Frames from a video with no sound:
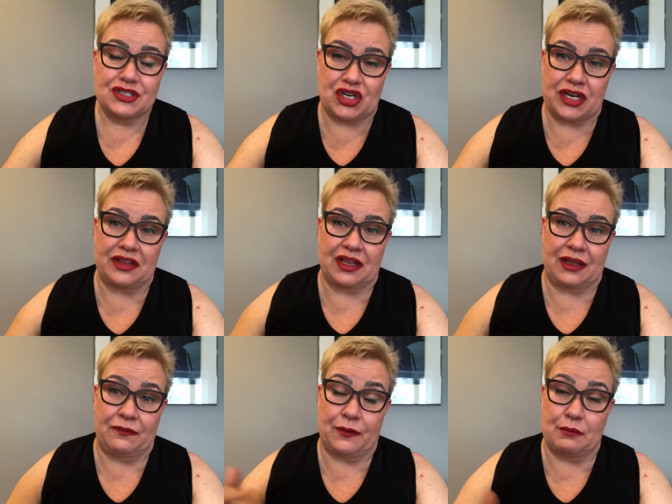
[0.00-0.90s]

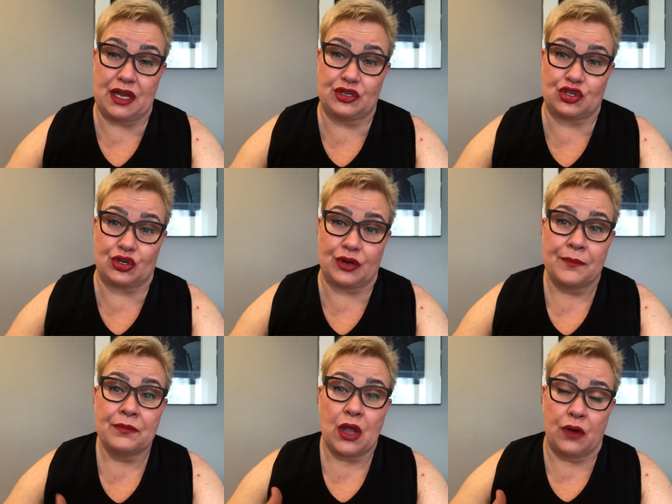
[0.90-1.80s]
genetic
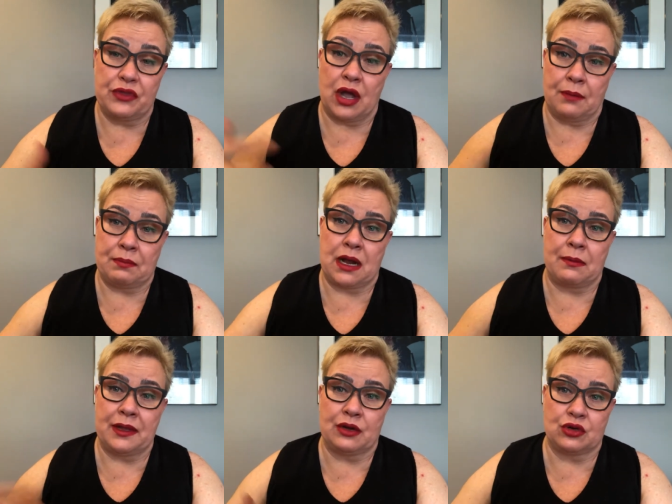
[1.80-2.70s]
information of the
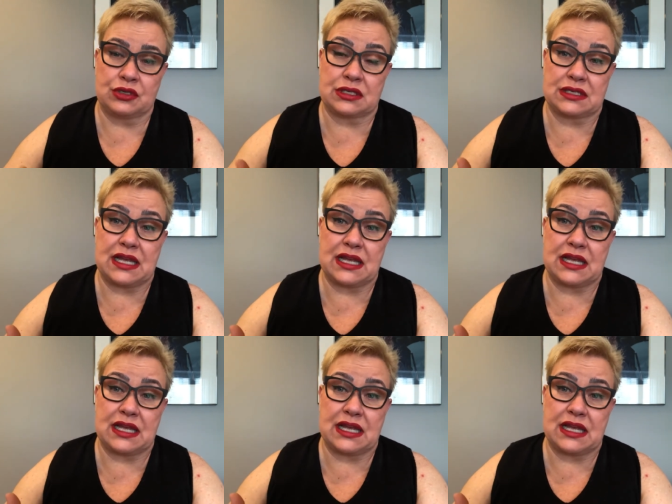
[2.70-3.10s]
upcoming costs,